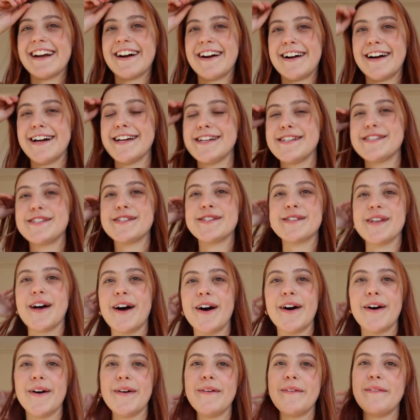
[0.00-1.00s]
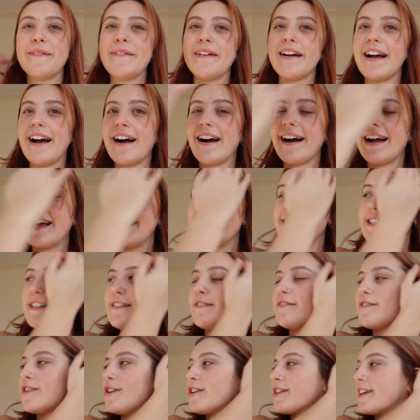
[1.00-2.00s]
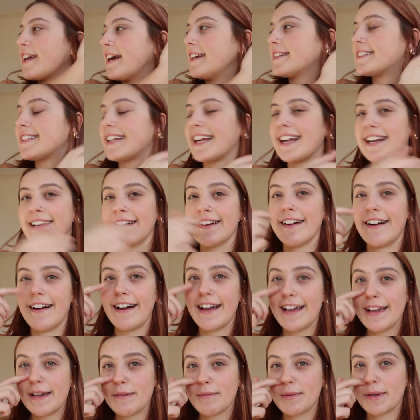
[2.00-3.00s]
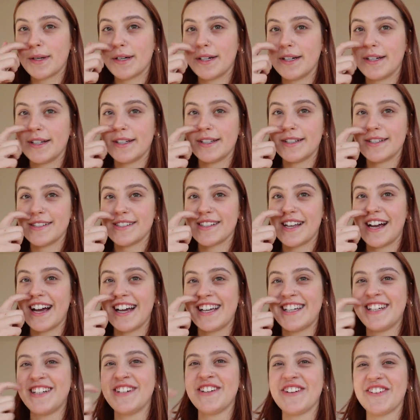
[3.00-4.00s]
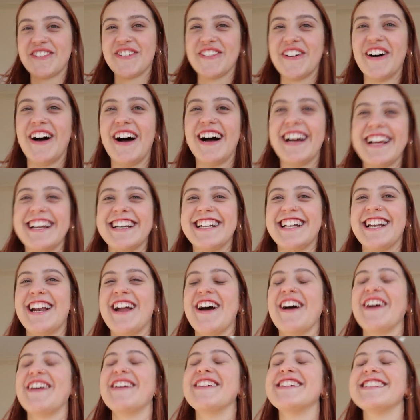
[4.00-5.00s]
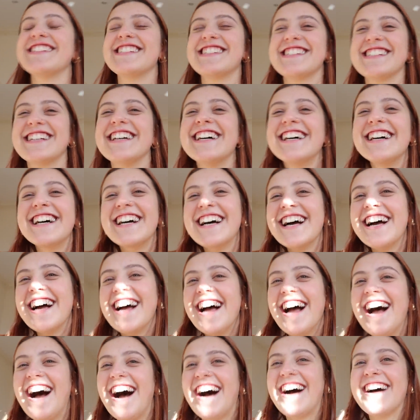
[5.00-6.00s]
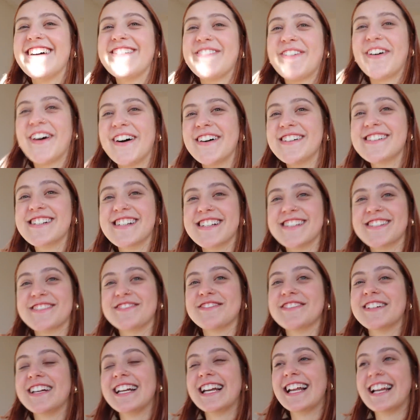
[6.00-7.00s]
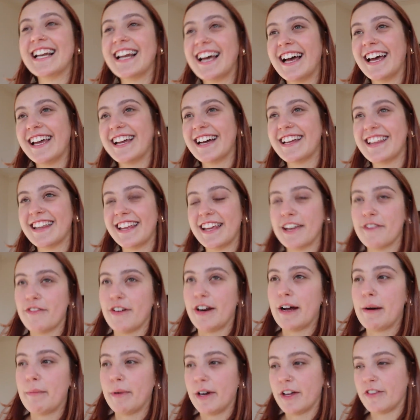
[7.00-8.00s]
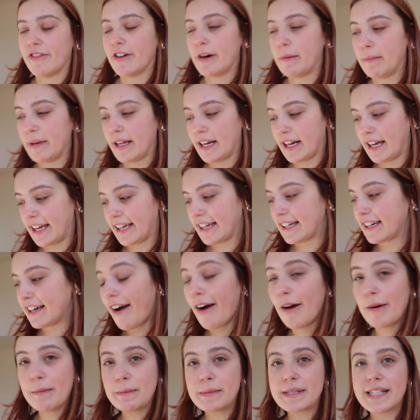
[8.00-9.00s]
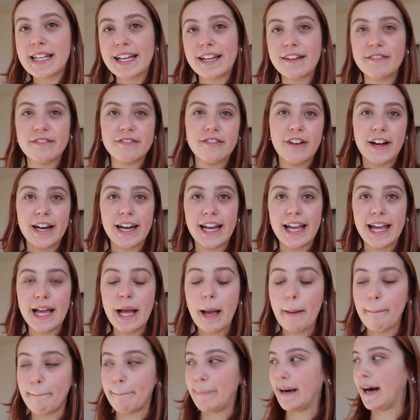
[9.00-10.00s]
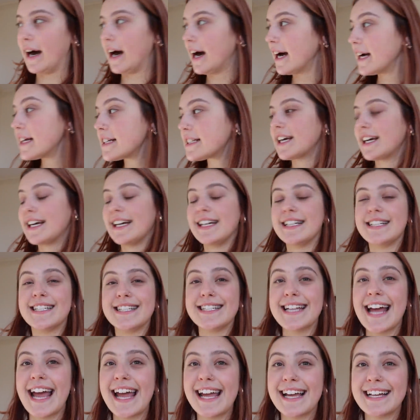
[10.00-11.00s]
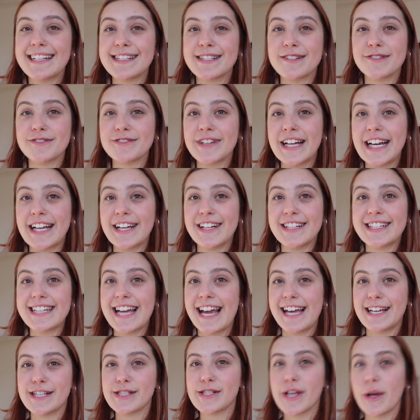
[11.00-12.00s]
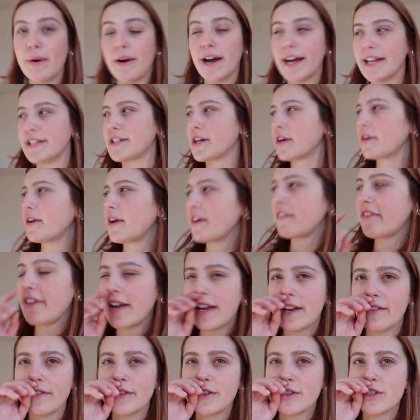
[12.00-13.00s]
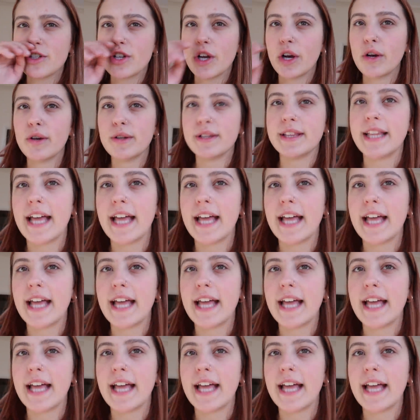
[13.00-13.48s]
guys, so I didn't vlog yesterday night because I cried loads. I felt just really like, I think even now I felt a bit like homesick and funny, but today is a really good day. So I don't know if I even showed